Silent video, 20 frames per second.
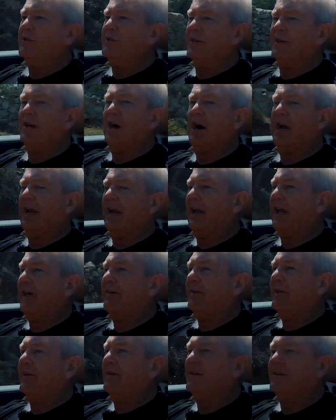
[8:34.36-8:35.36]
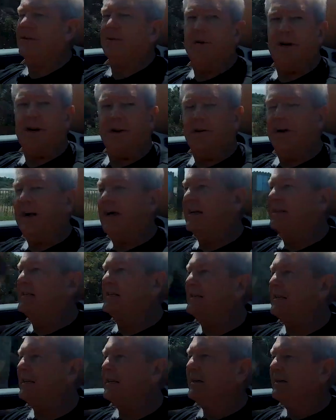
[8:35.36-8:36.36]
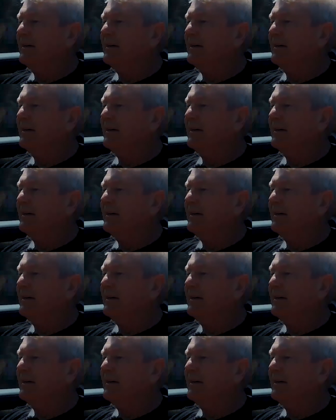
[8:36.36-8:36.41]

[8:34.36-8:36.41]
a 911 Carrera S,